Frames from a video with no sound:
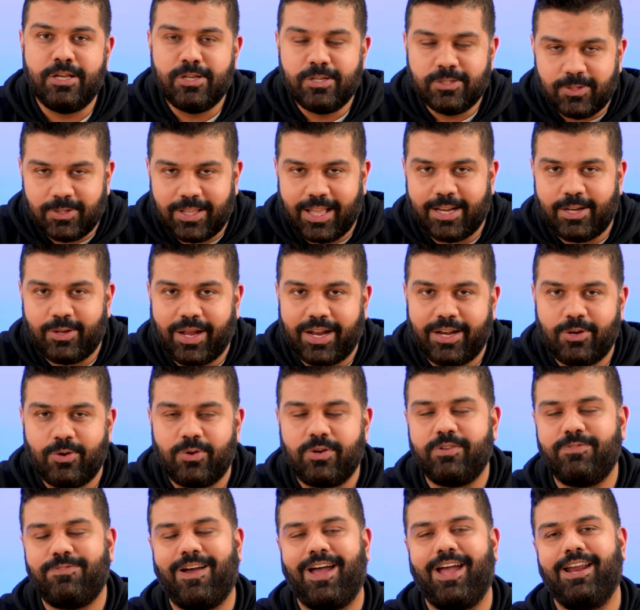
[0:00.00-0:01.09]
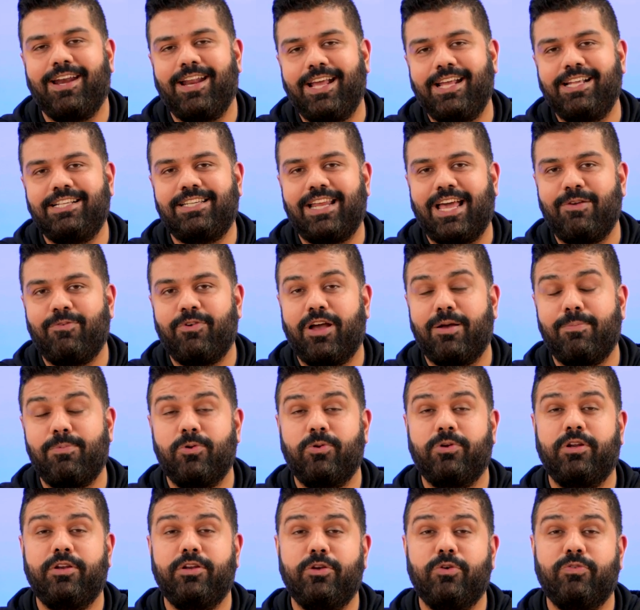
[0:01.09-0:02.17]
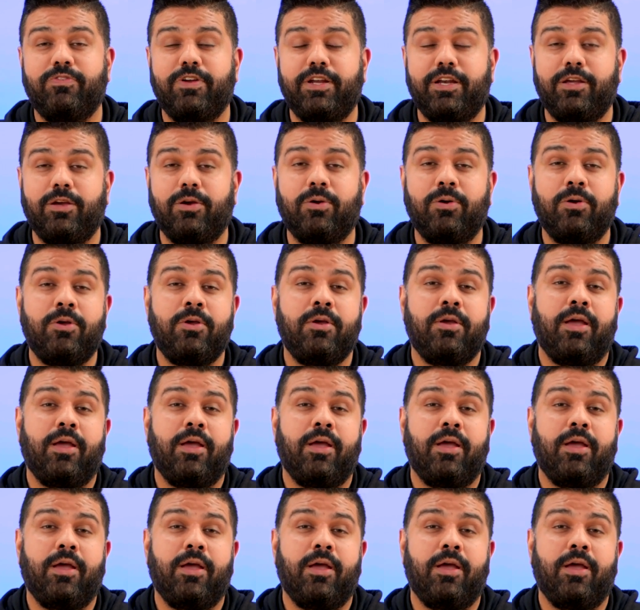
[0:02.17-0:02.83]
so that you get notified each time we upload a new video.